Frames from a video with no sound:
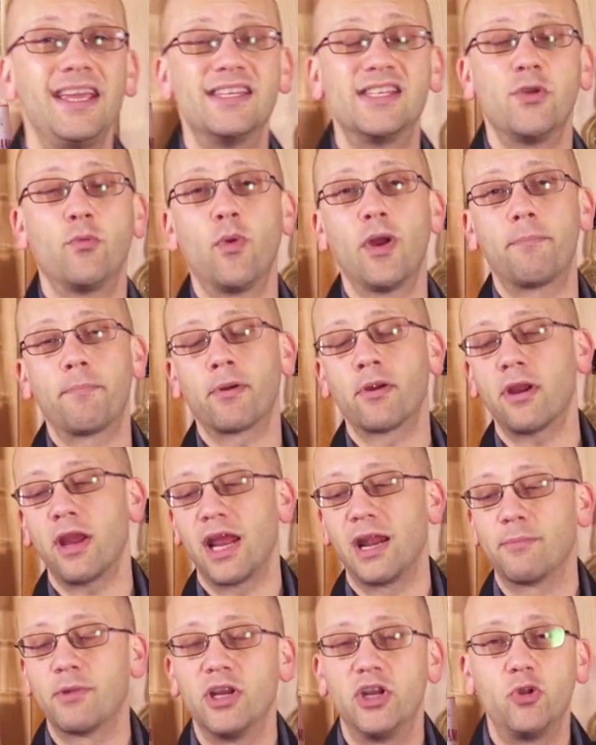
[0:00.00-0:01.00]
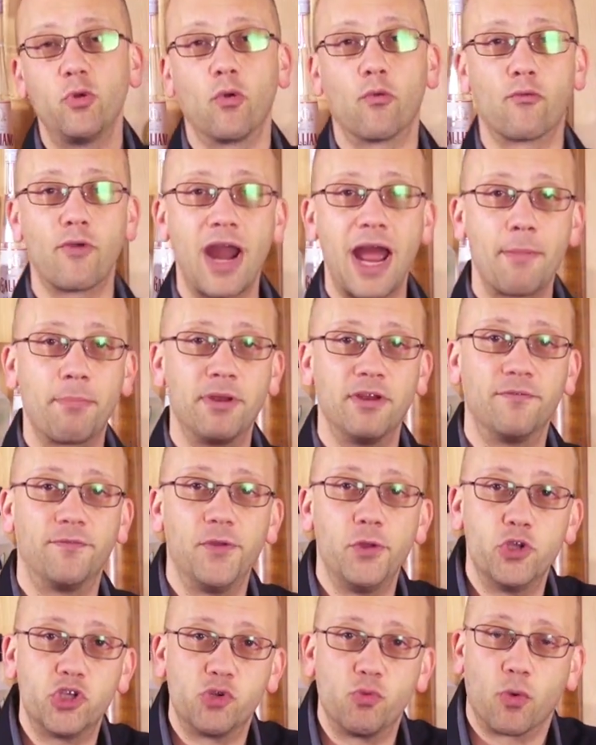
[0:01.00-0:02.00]
ISI Whipper, and I'm going to do a rapid
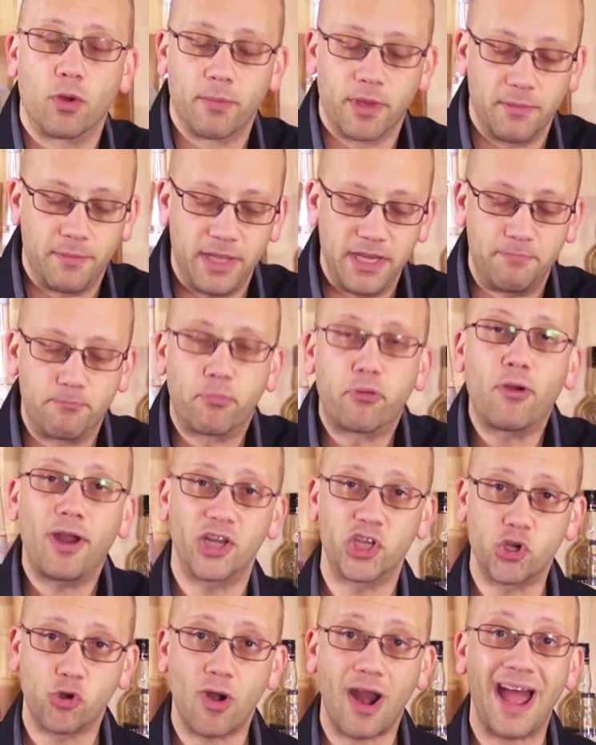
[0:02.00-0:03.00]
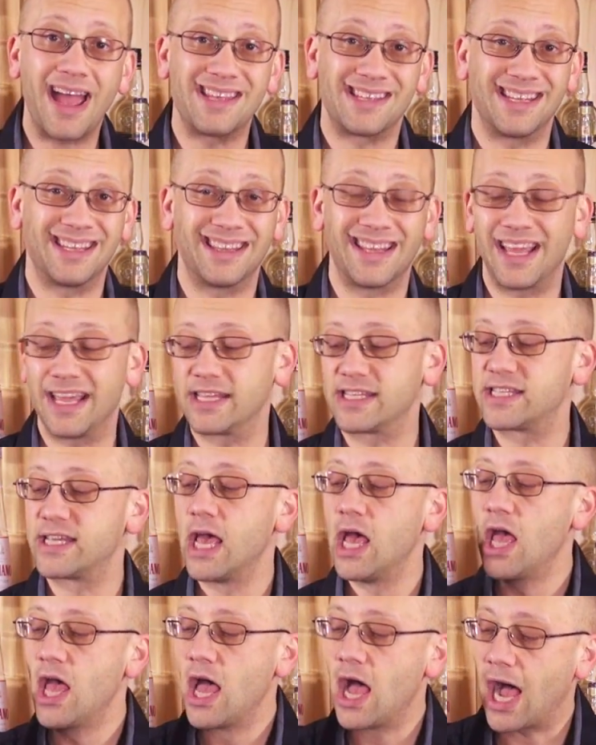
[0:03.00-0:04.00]
infusion where I'm going to be pressurizing this,
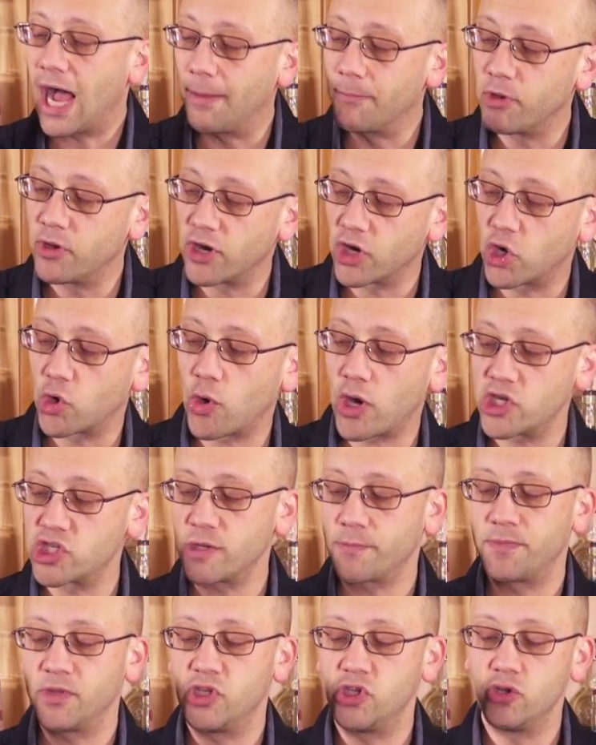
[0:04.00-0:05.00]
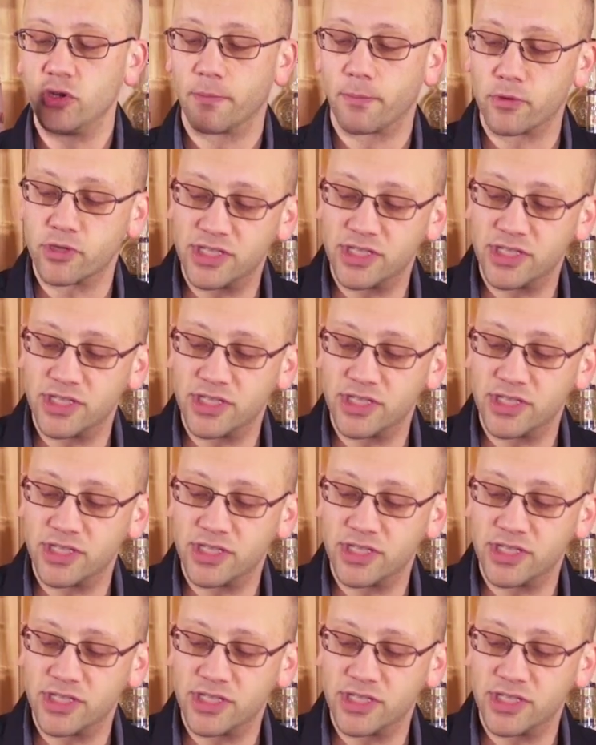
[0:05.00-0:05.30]
I'm going to crush up the juniper